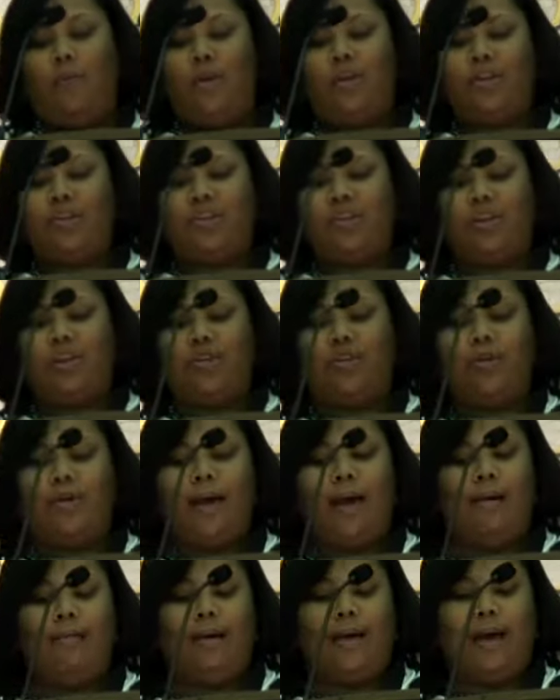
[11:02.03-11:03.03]
want to show you
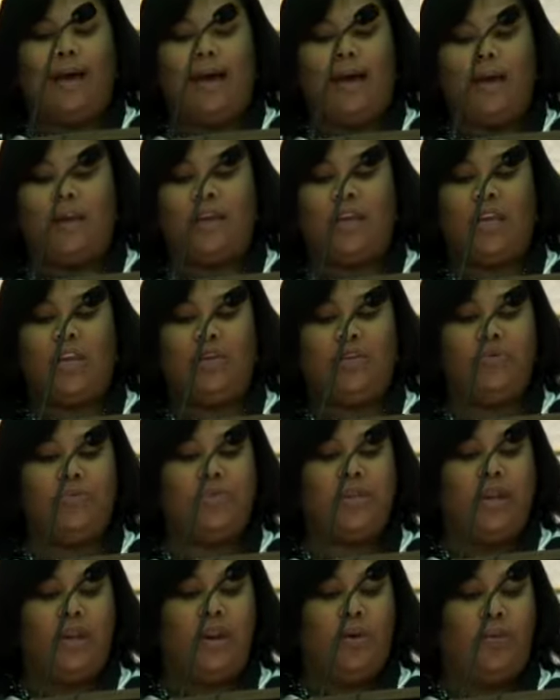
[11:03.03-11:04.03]
how God can
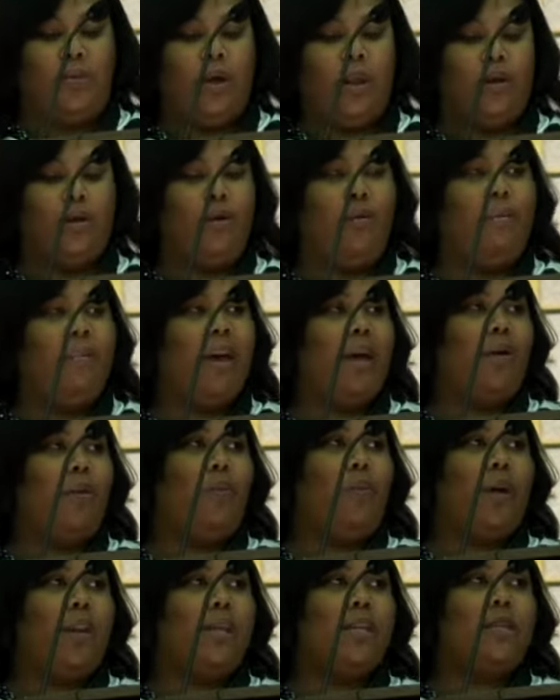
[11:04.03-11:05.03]
use anyone, no
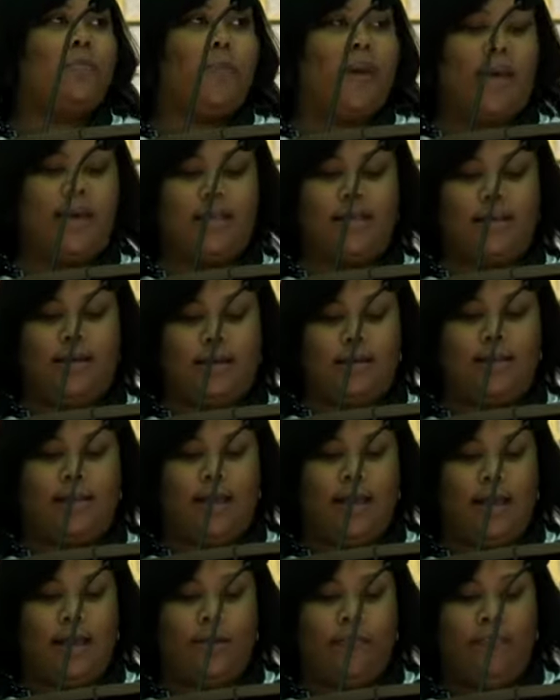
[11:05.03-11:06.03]
matter what his past
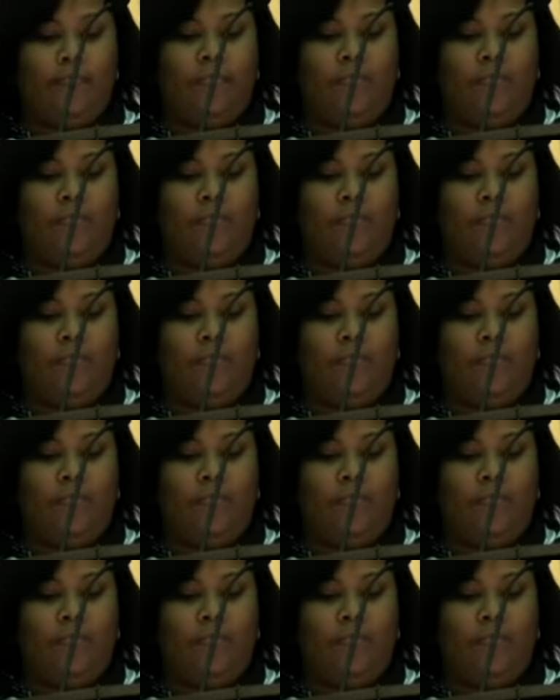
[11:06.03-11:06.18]
looks like.